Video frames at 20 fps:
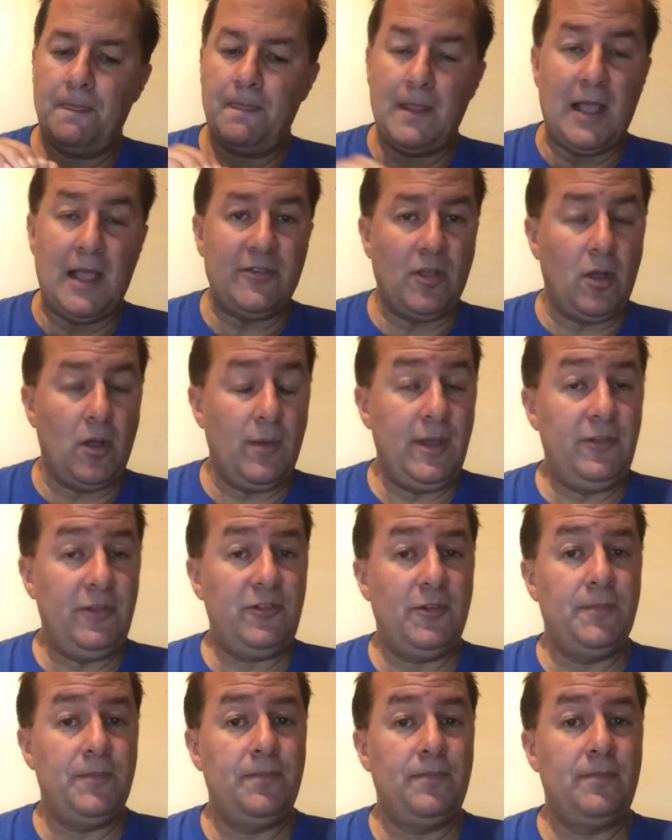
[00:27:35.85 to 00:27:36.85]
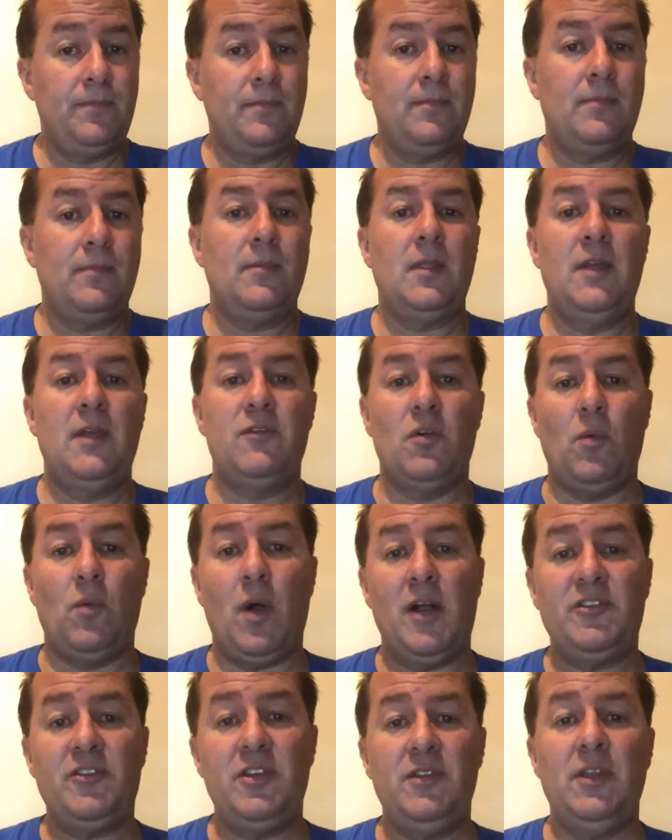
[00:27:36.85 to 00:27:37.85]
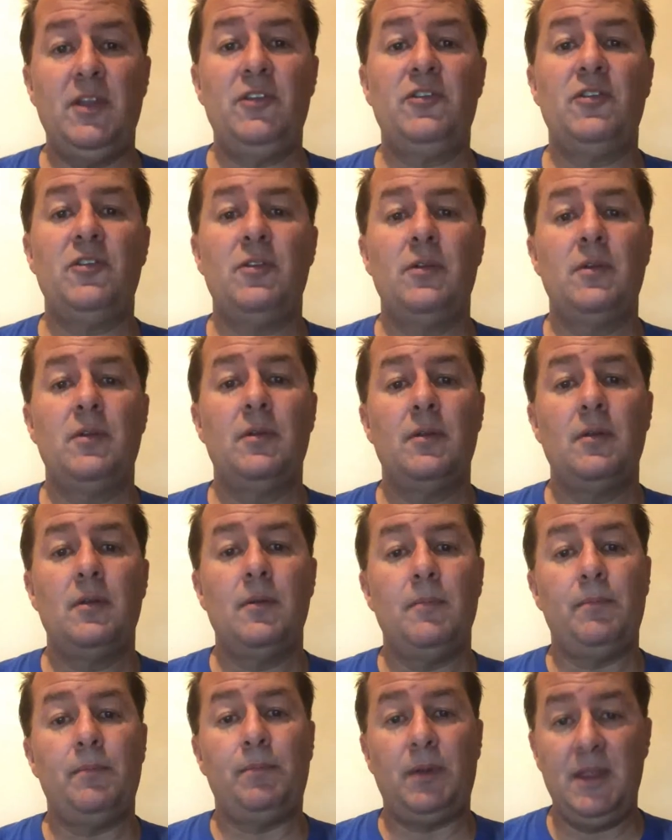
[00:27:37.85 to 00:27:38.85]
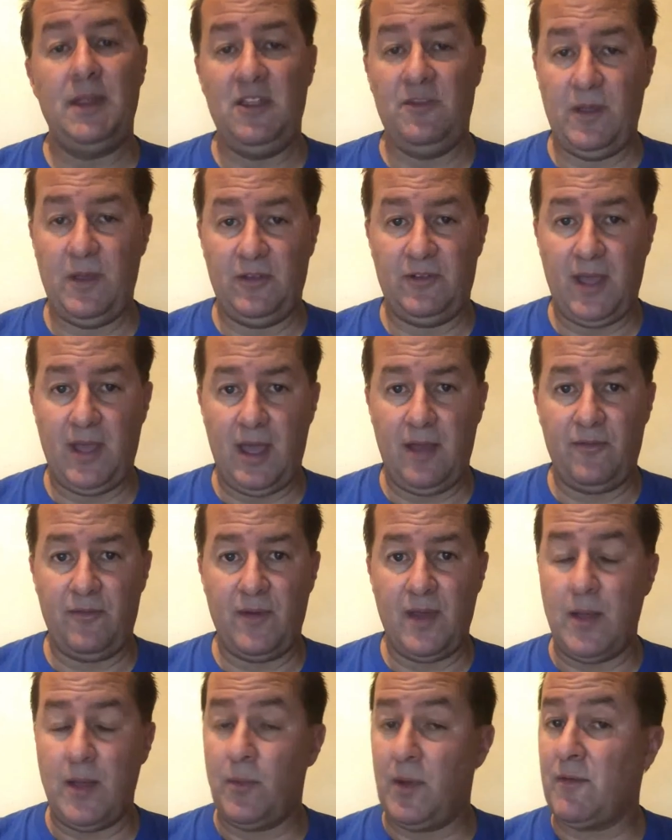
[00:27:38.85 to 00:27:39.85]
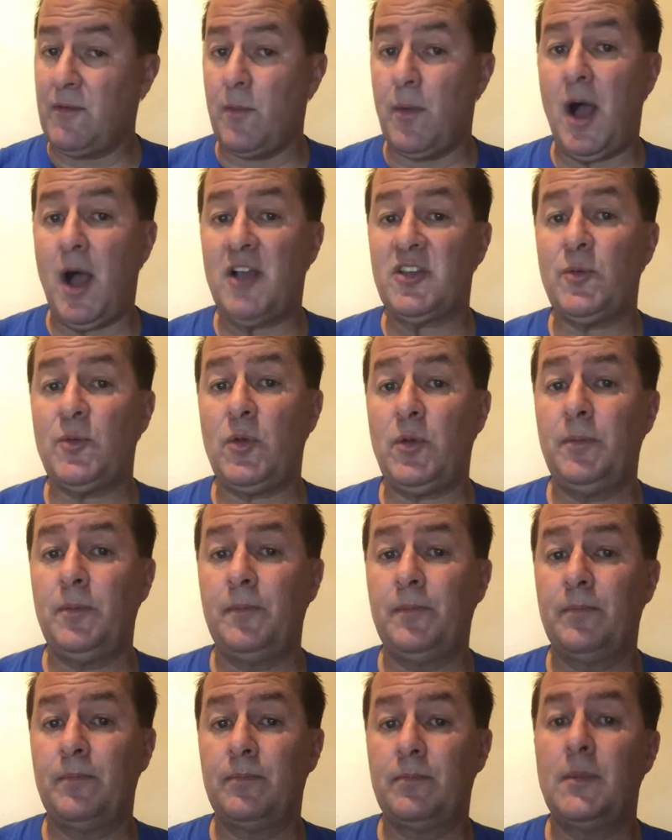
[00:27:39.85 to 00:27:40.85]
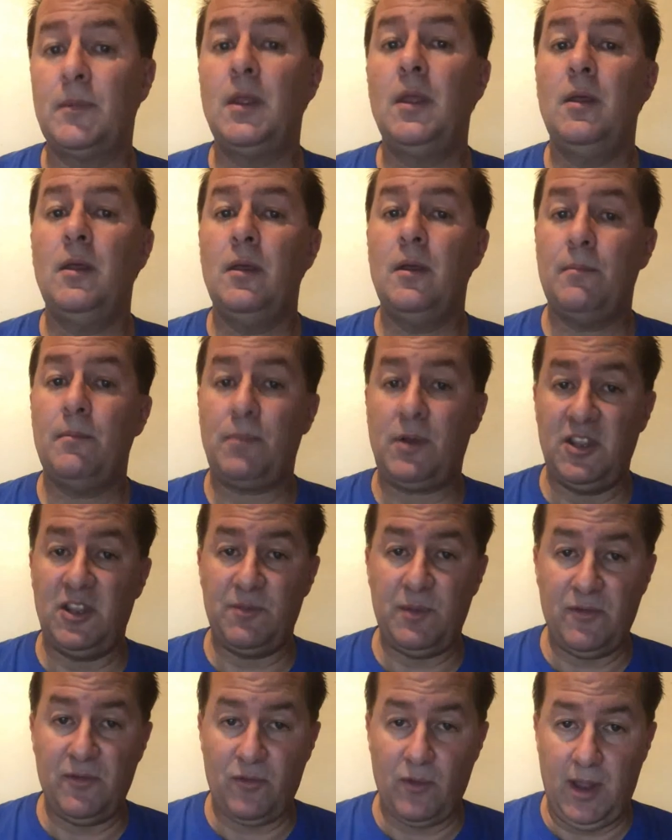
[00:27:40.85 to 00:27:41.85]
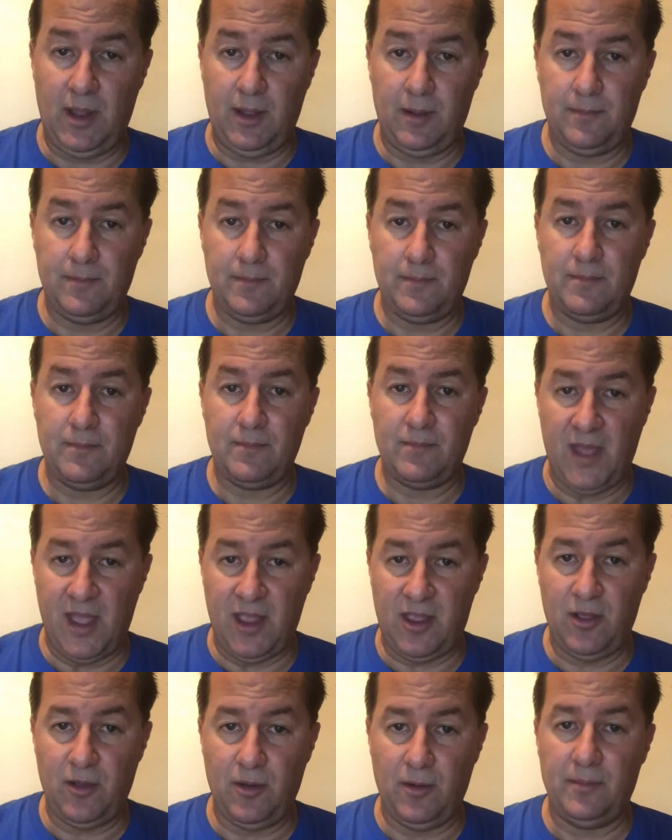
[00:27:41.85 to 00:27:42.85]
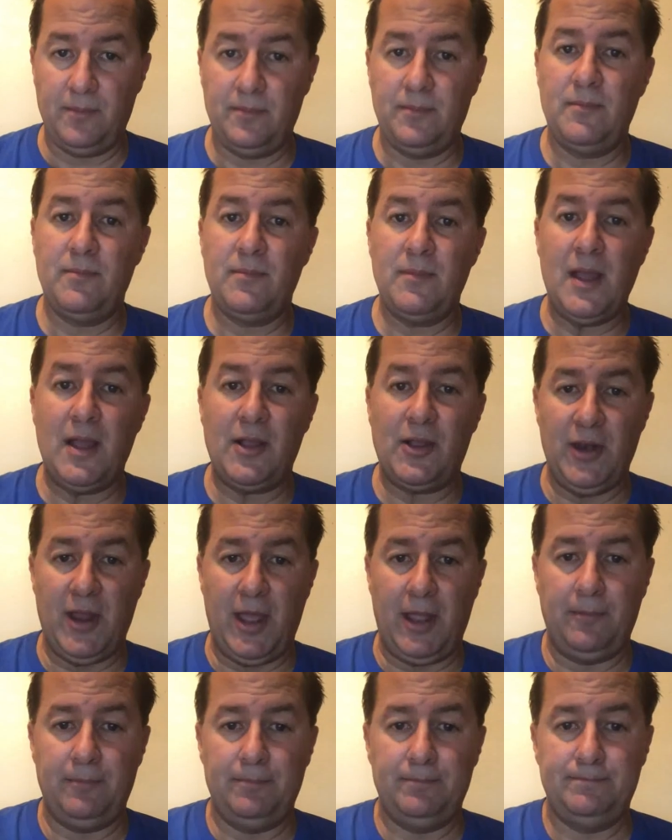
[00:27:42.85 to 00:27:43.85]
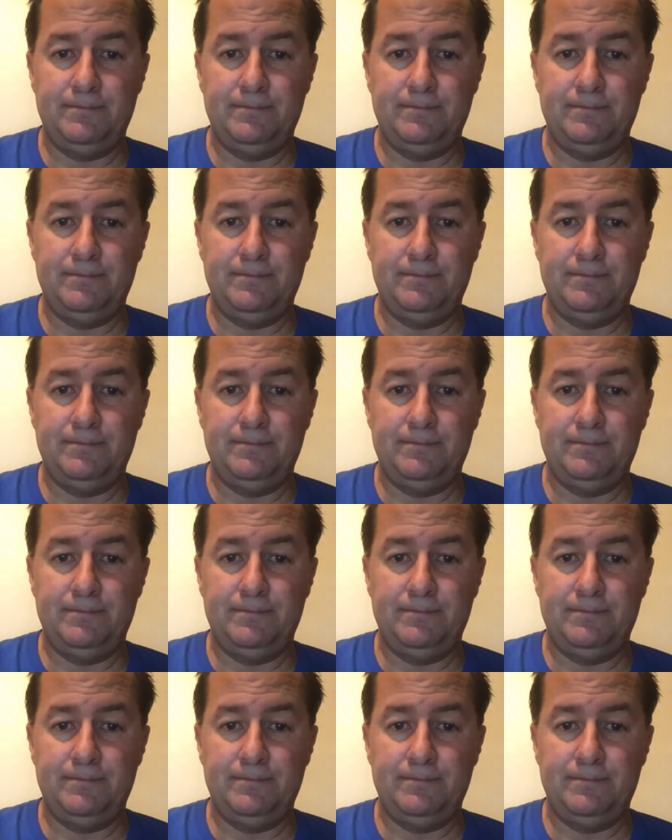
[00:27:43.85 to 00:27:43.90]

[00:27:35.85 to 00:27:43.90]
As always, if you're watching this, please be safe, and whenever possible, please be free. Thank you, and good night.